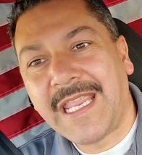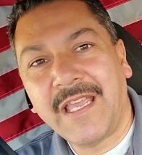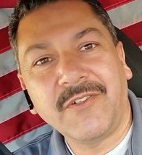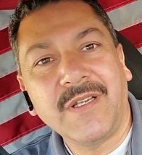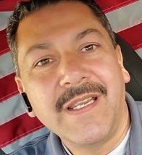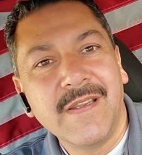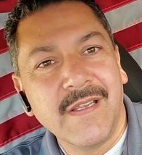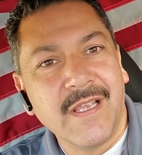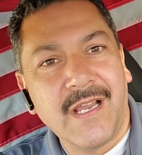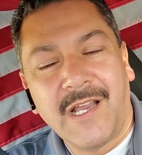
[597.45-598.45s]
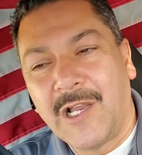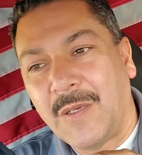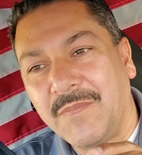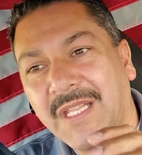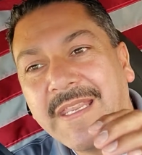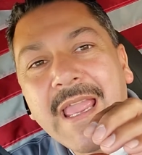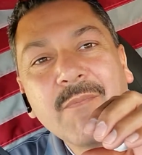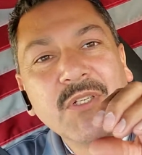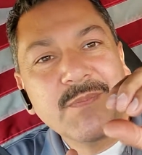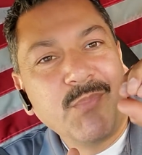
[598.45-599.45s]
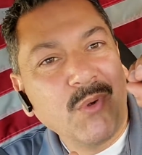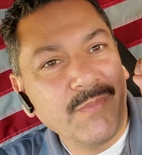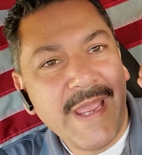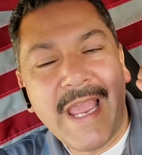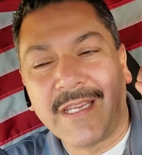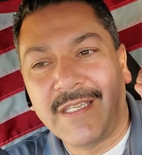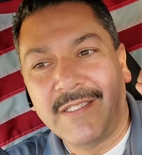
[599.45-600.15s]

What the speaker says: 800, the camera's pulled back.